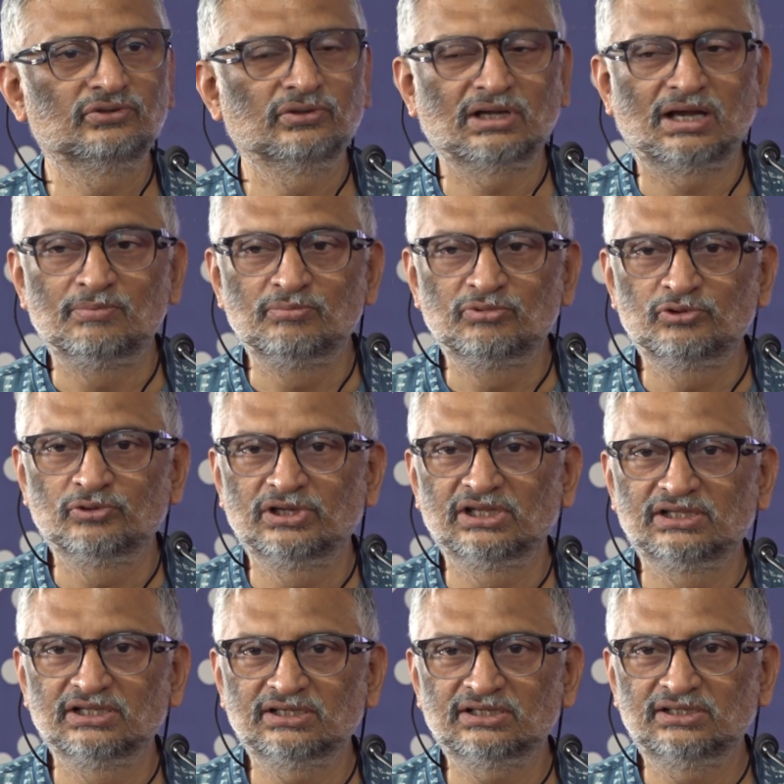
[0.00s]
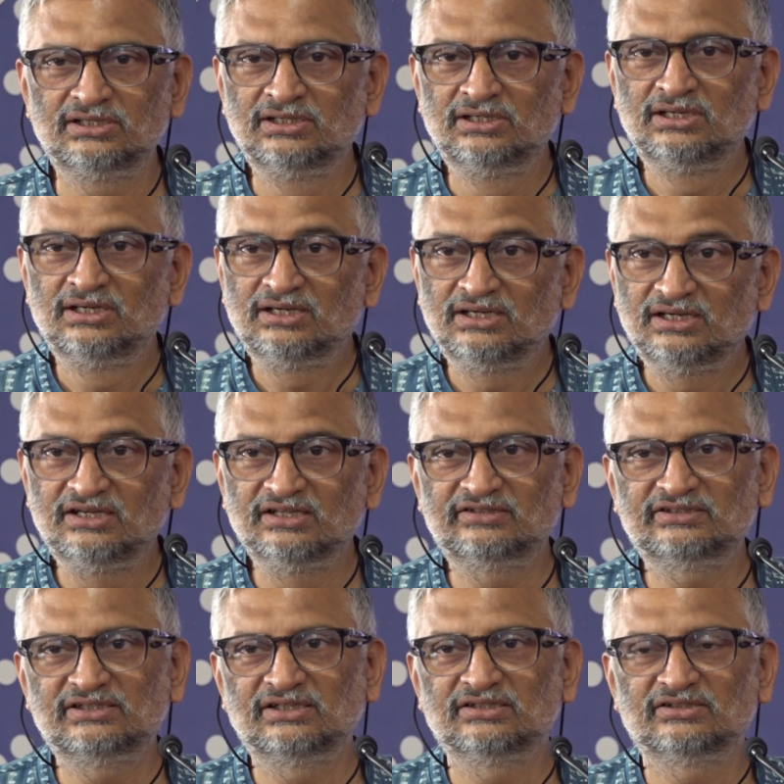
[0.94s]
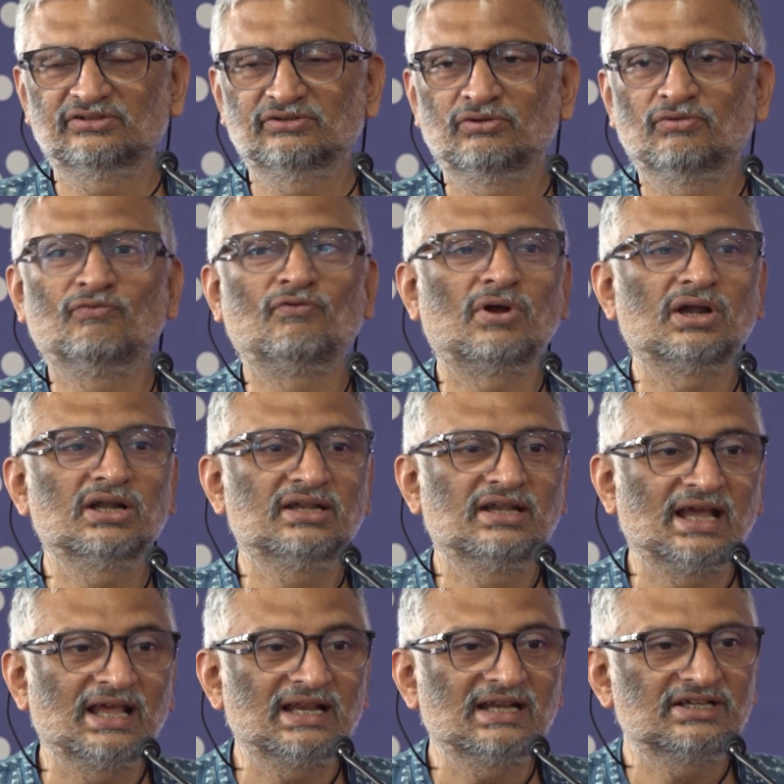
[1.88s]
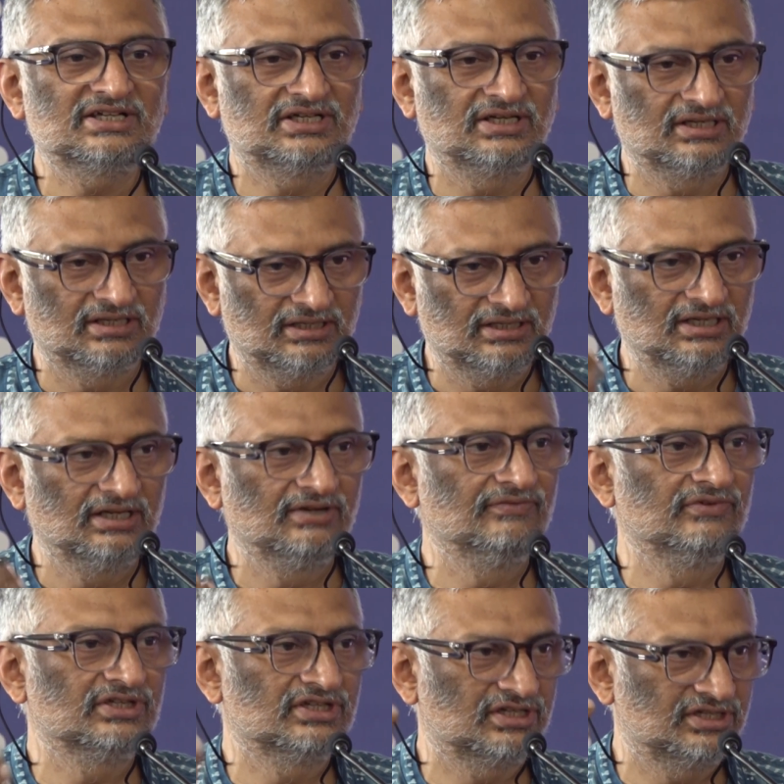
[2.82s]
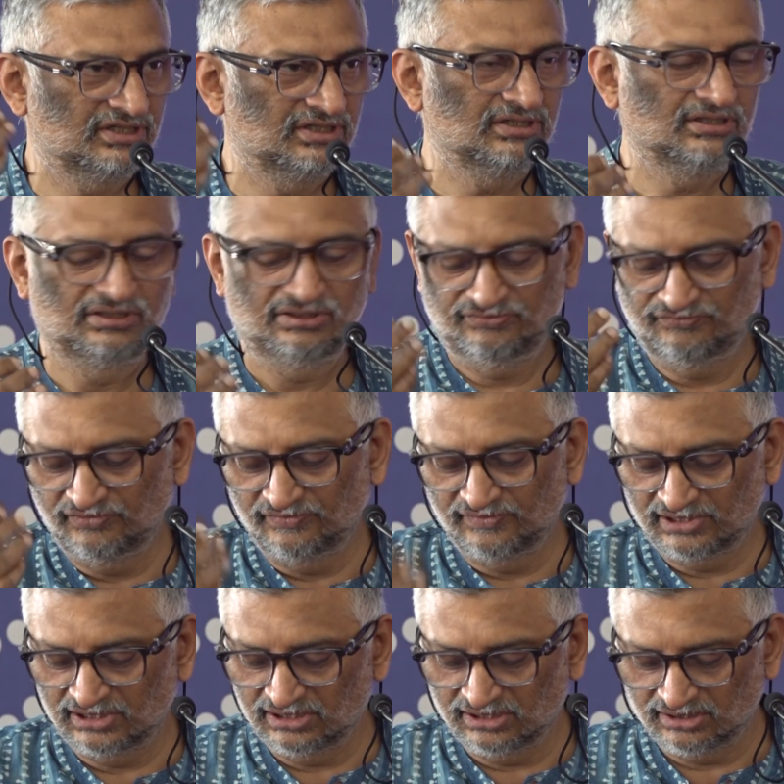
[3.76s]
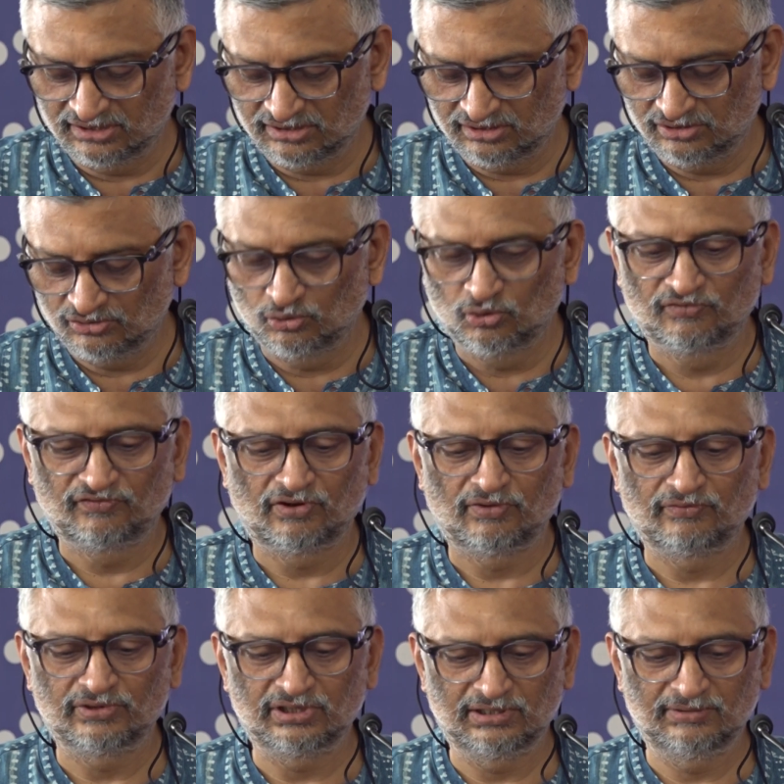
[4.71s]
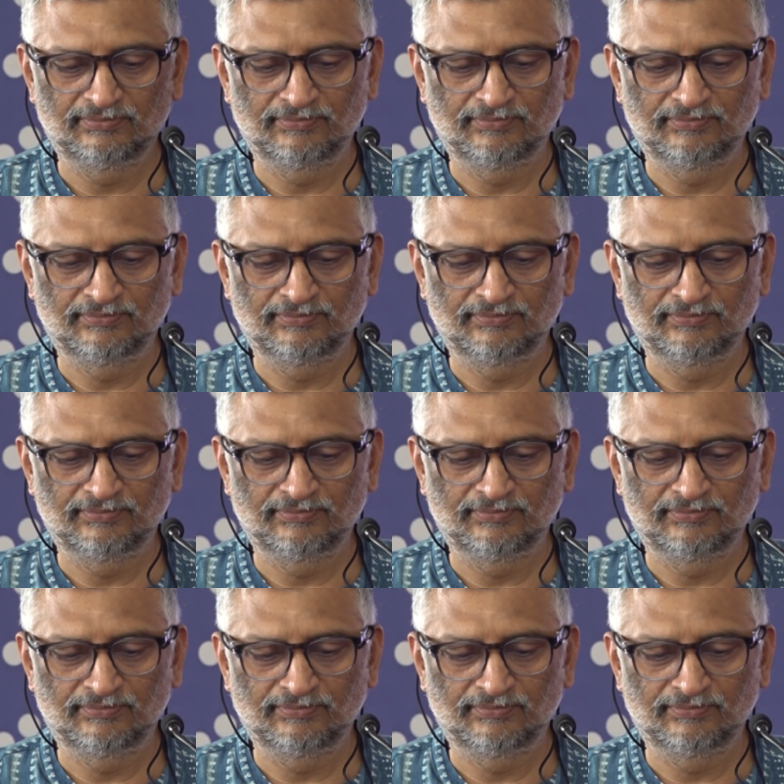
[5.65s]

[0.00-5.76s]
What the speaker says: to come together, discuss what direction in which we will go forward.